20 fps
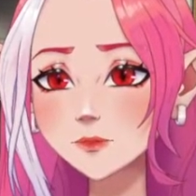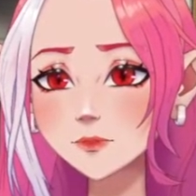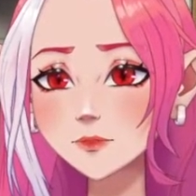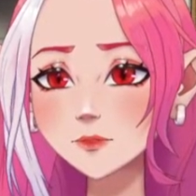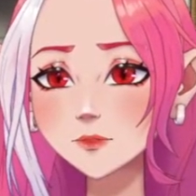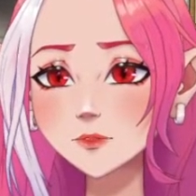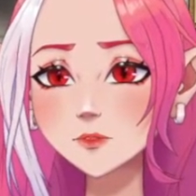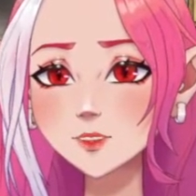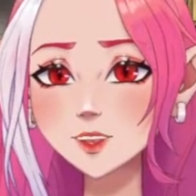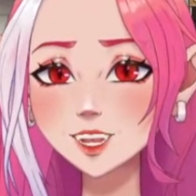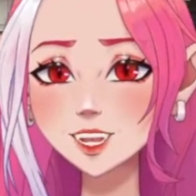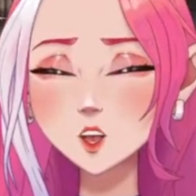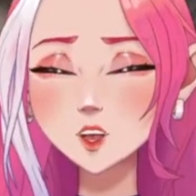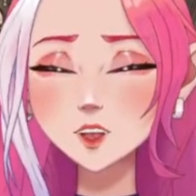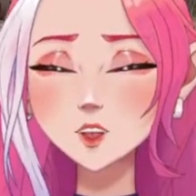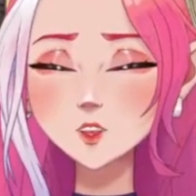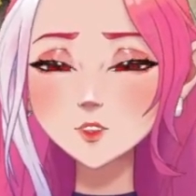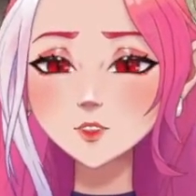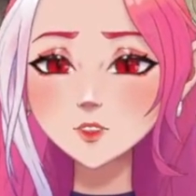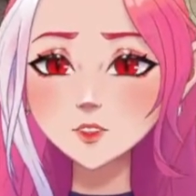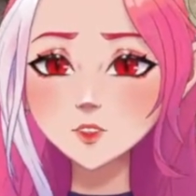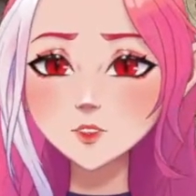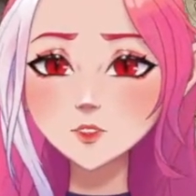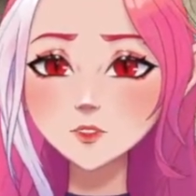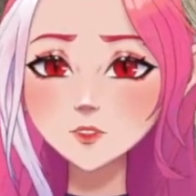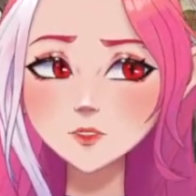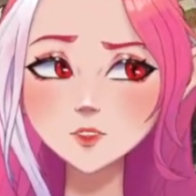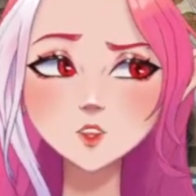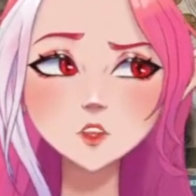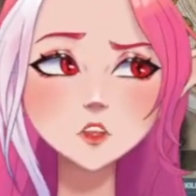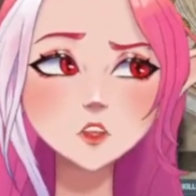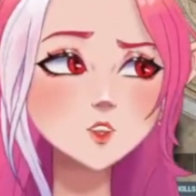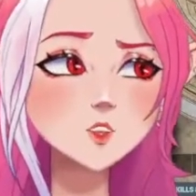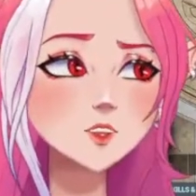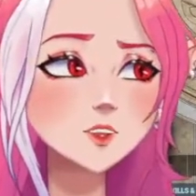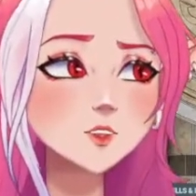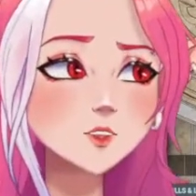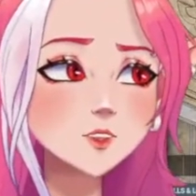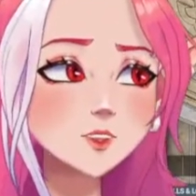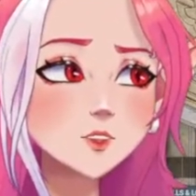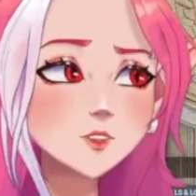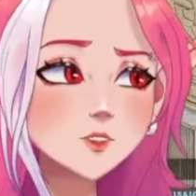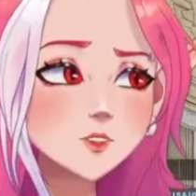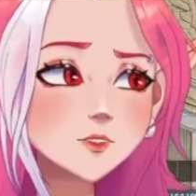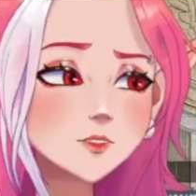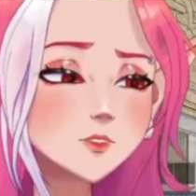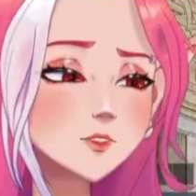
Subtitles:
Yeah, sure, why not? They don't have anything else to do.